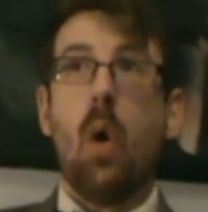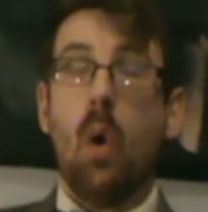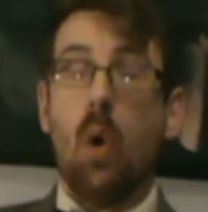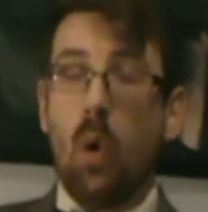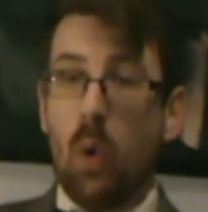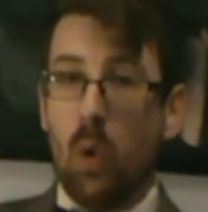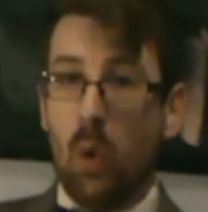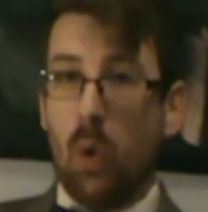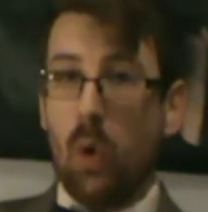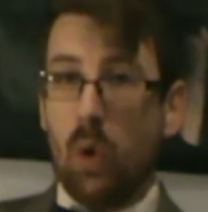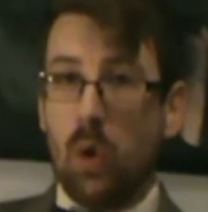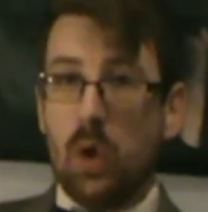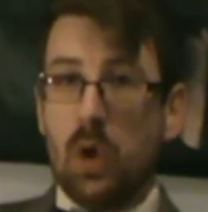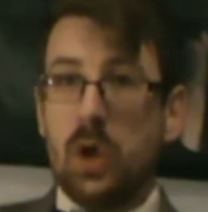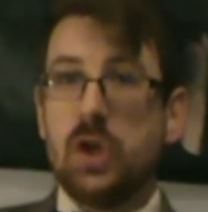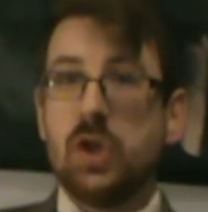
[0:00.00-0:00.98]

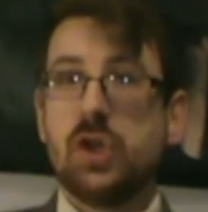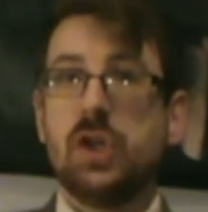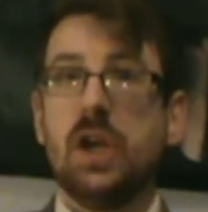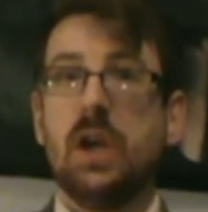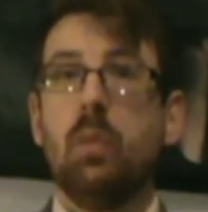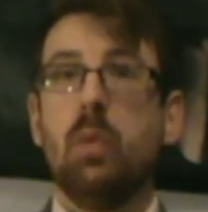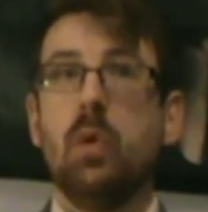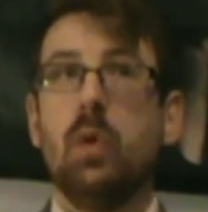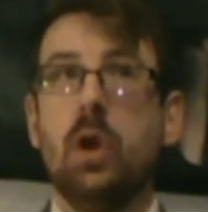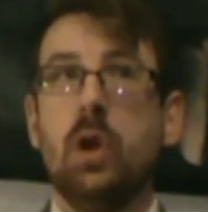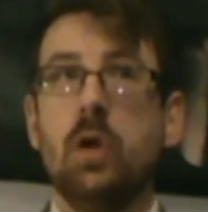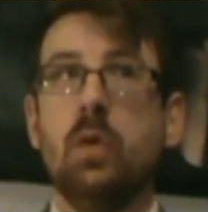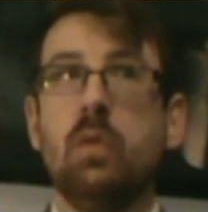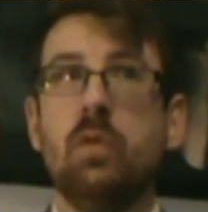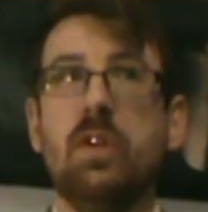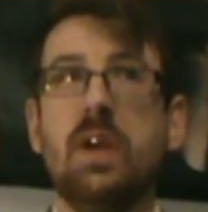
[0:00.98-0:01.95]
or she will
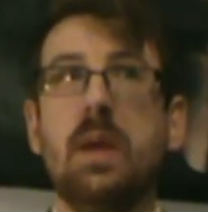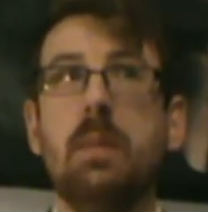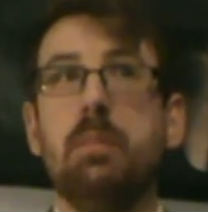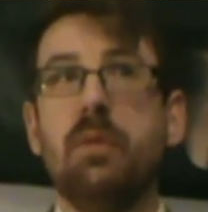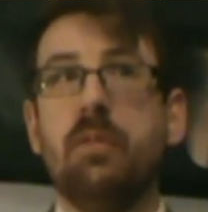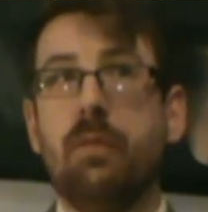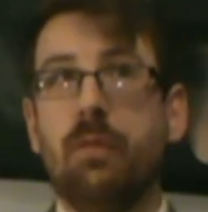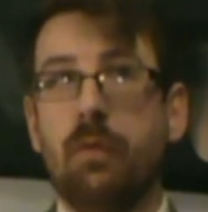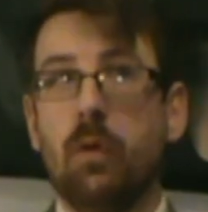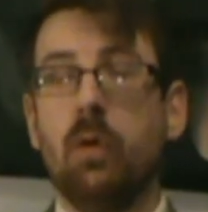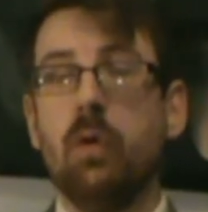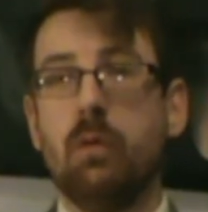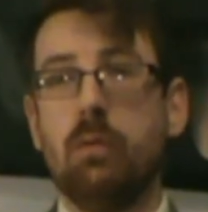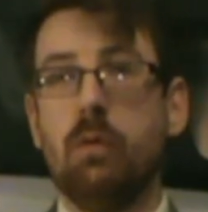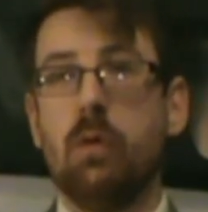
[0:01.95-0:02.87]
lose it before the